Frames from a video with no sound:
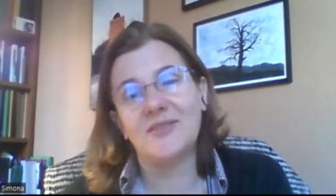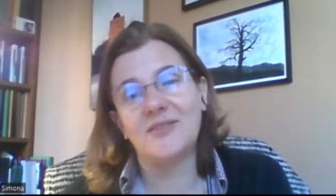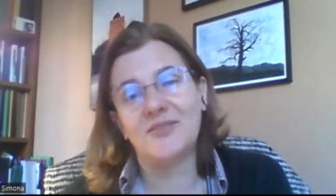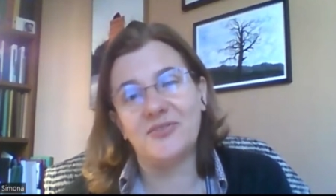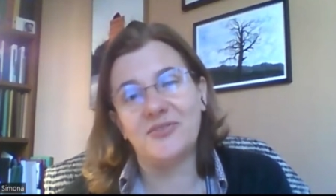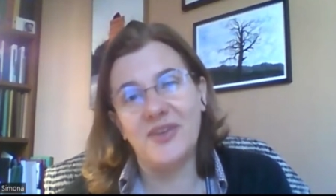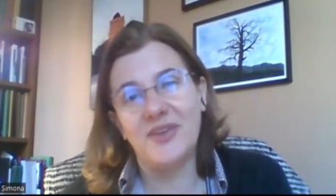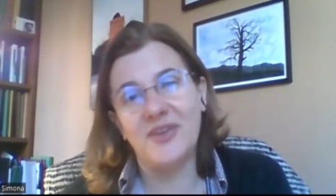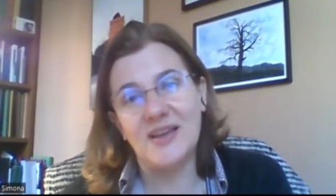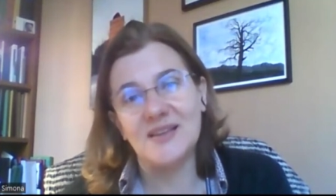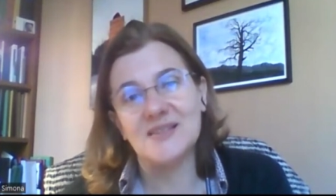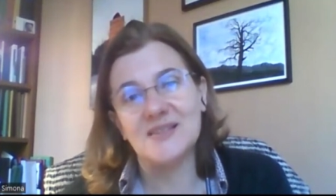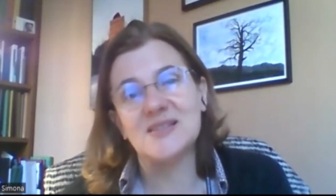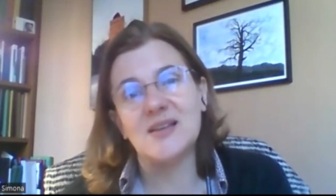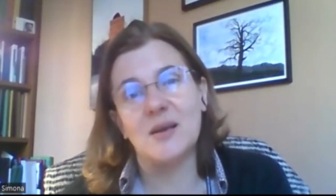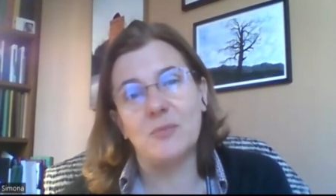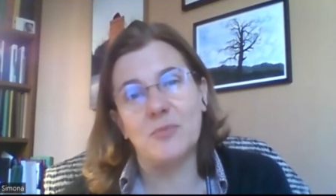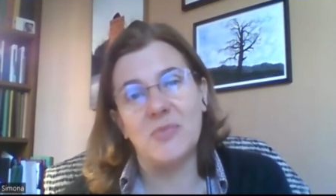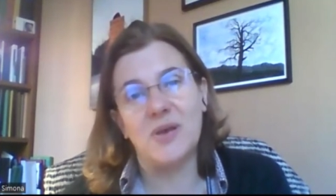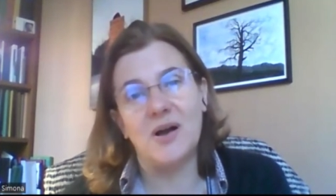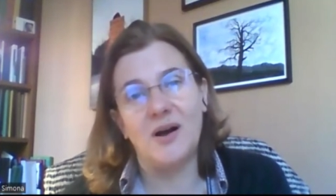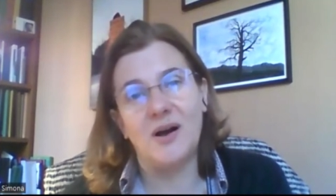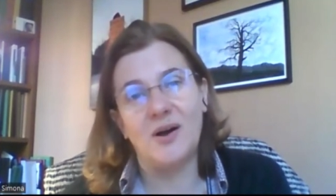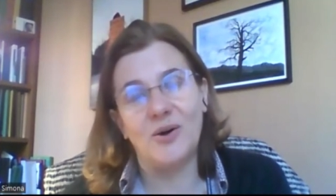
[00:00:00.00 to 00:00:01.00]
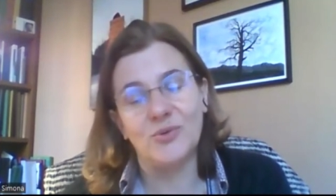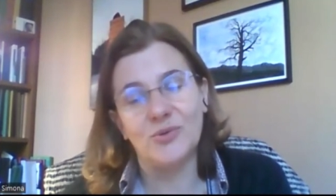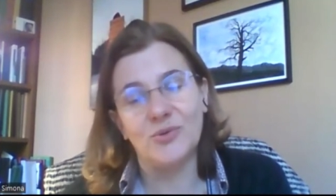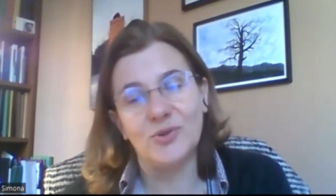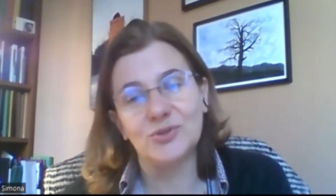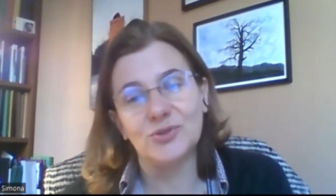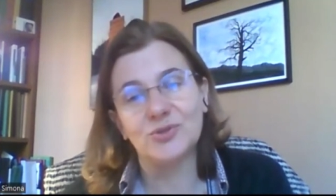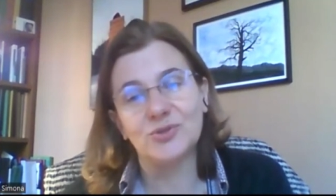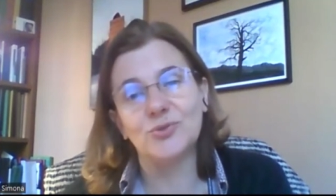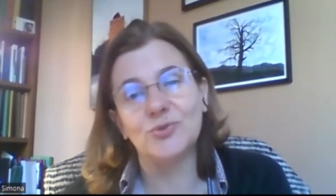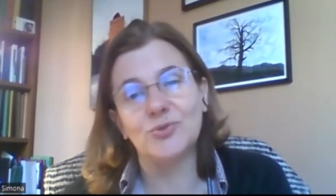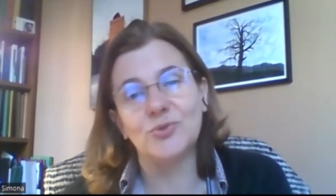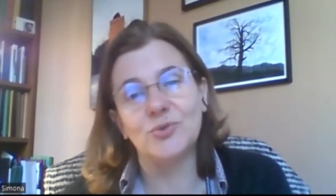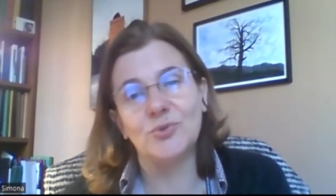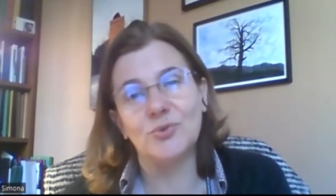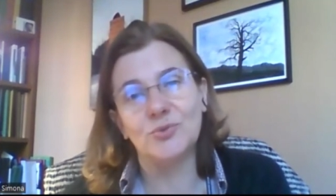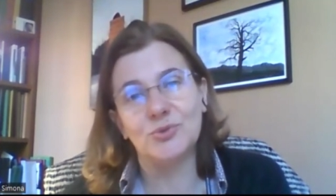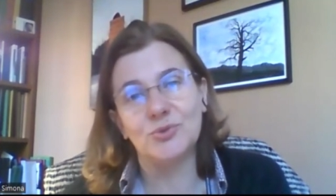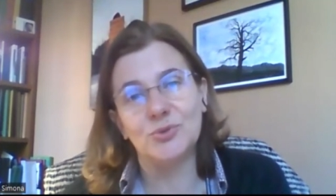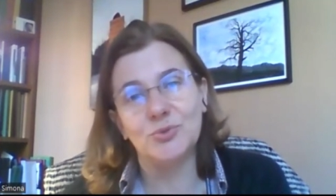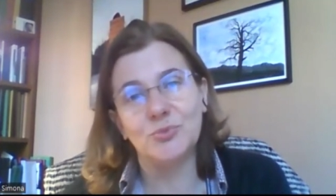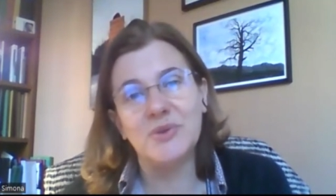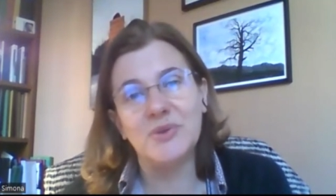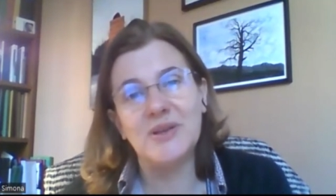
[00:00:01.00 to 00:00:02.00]
face somehow, not
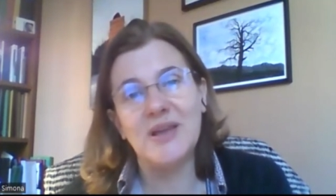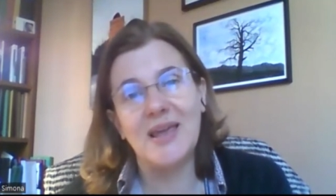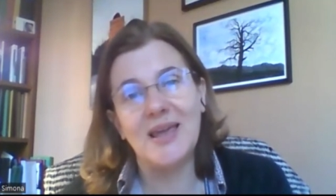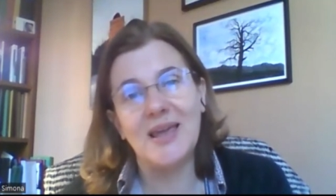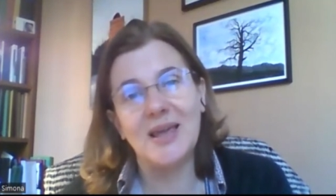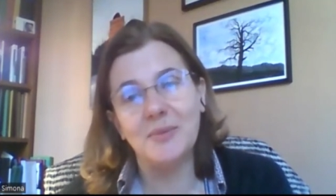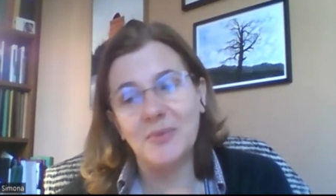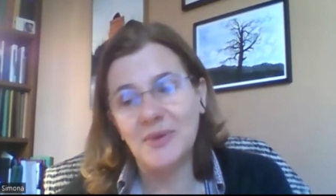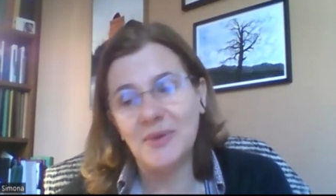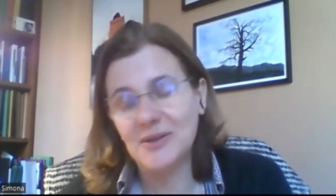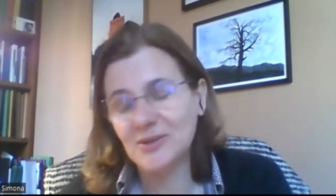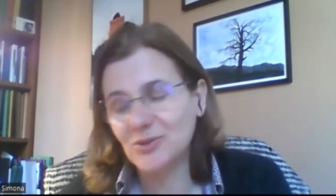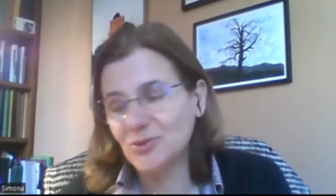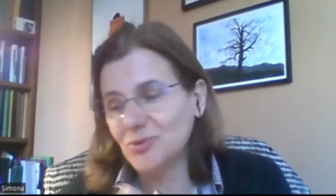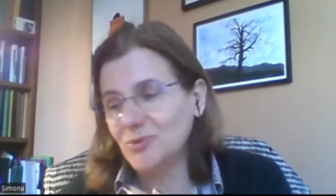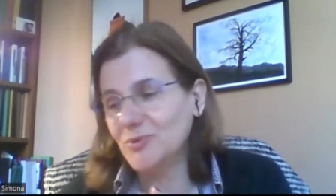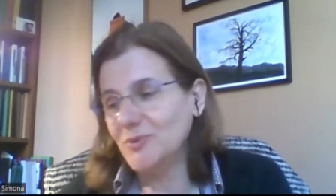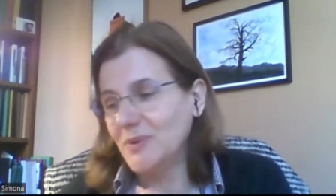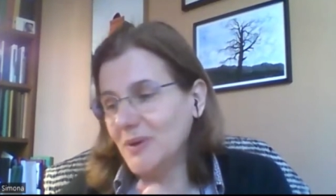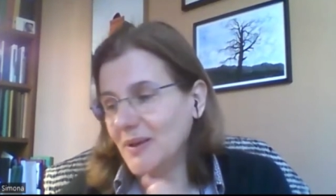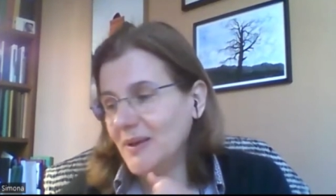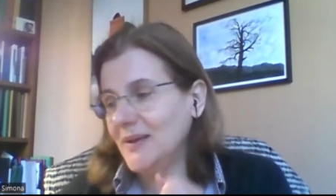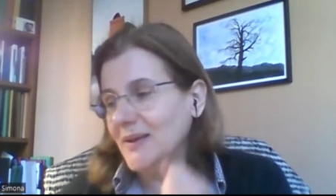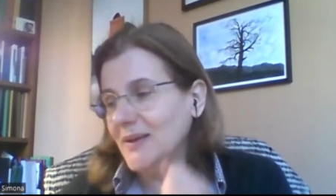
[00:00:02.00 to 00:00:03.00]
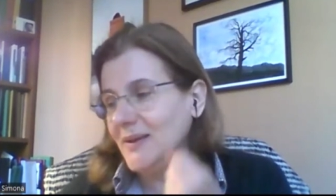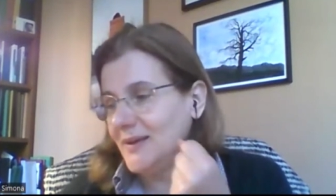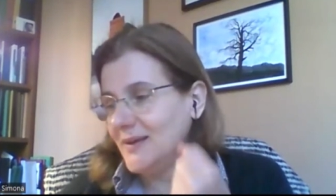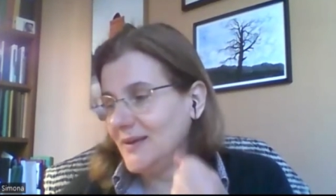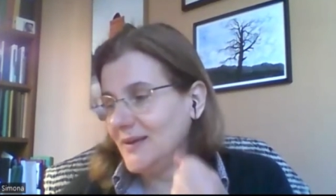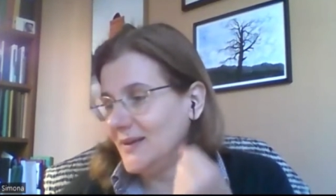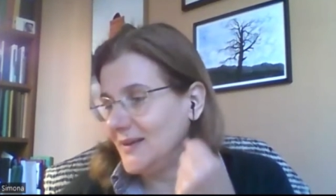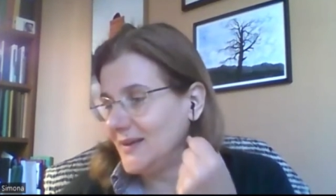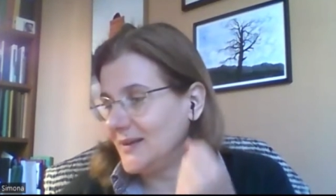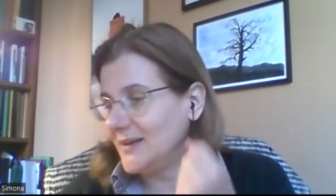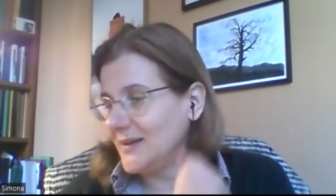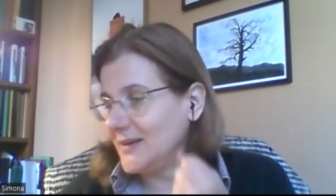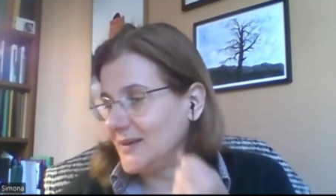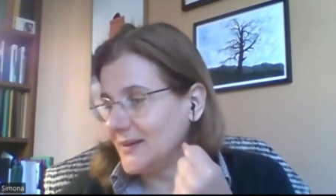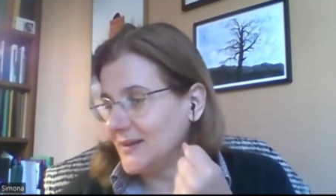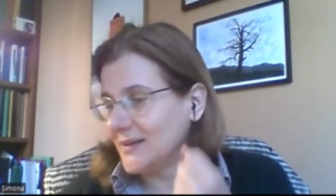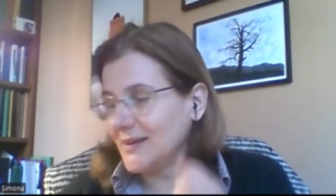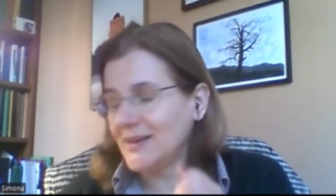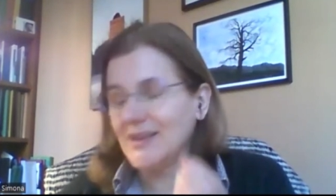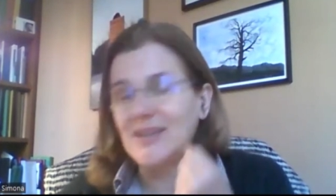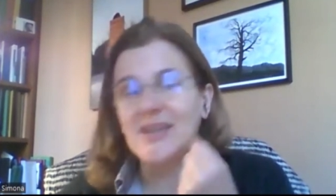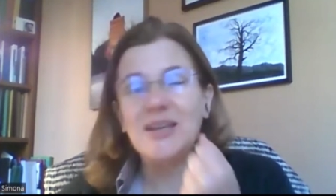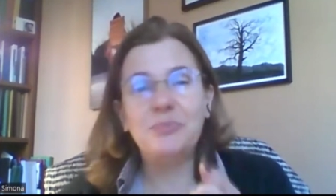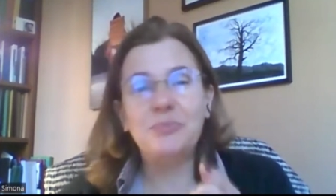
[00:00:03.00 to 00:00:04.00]
to be able to
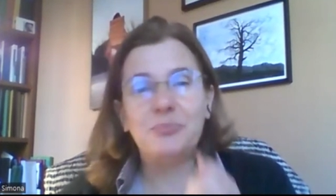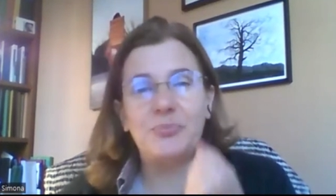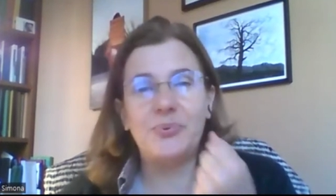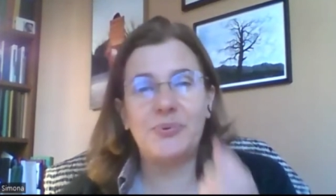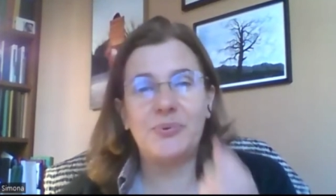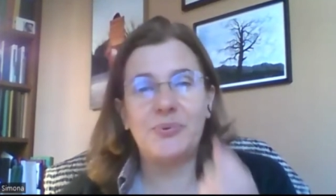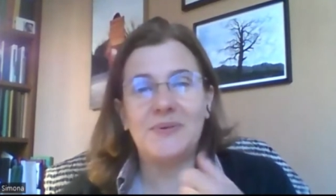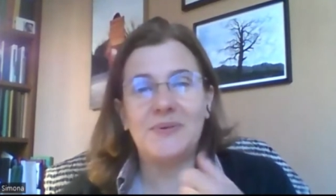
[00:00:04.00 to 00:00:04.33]
keep